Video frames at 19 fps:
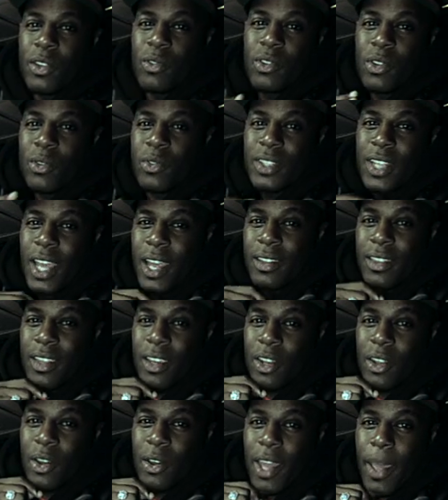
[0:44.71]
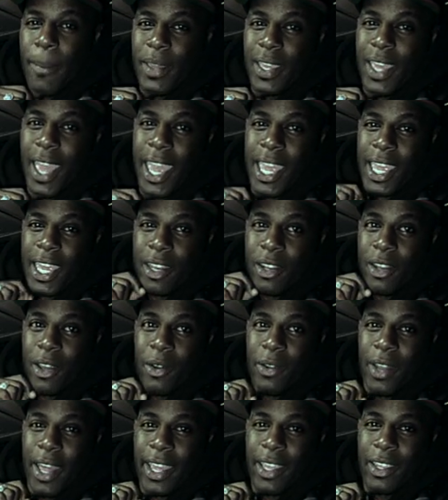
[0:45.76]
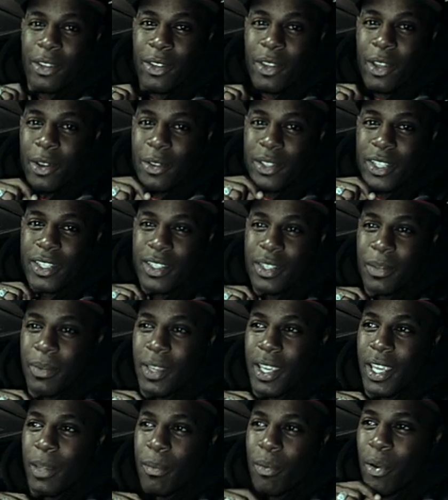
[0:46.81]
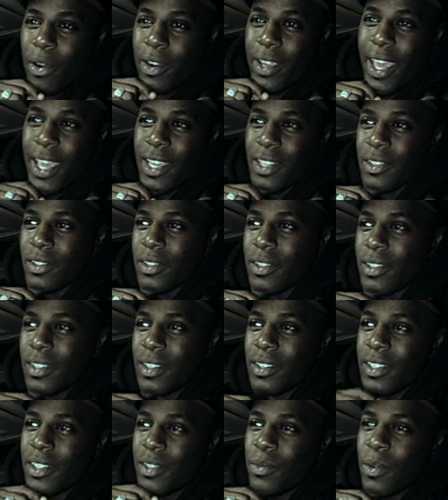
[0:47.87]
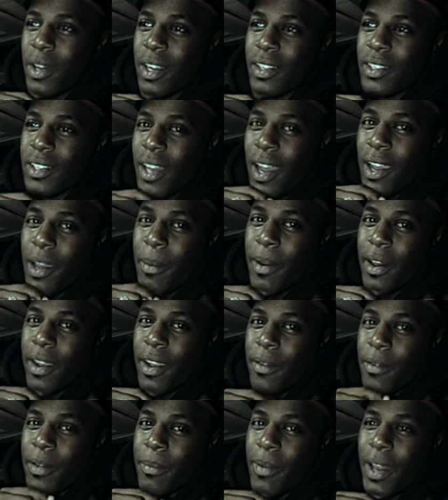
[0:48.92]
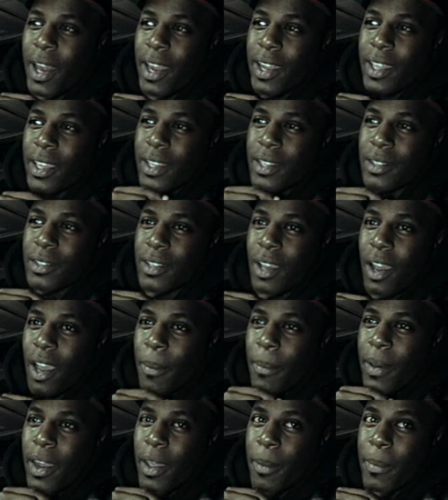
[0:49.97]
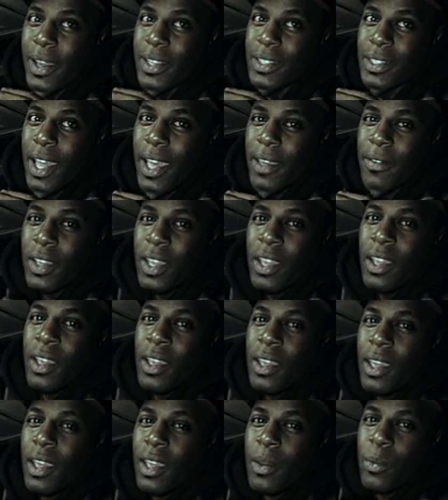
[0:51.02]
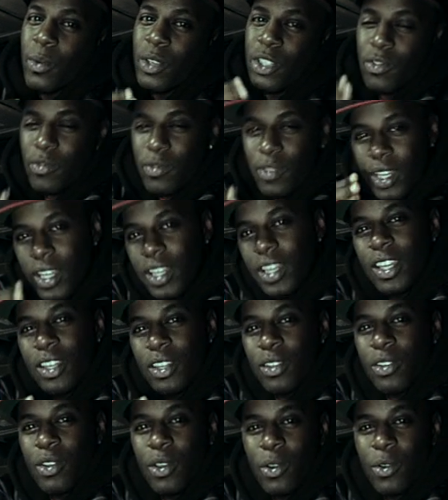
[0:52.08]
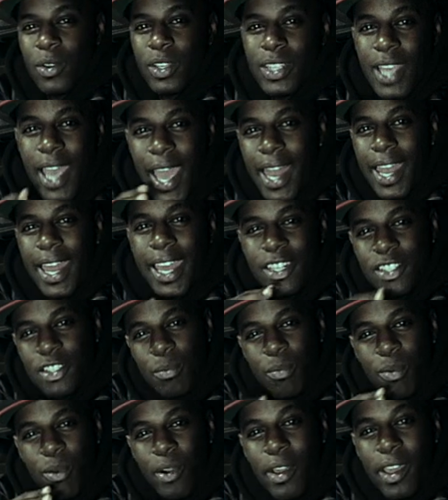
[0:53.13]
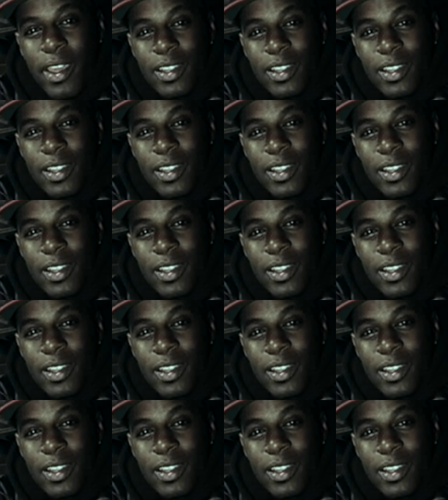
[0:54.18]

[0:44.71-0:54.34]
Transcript: you dudes out there though that be hating though, like you know, just some keyboard gangsters and just want to talk about everybody and talk about everybody's life what you really need to do is holler at your boy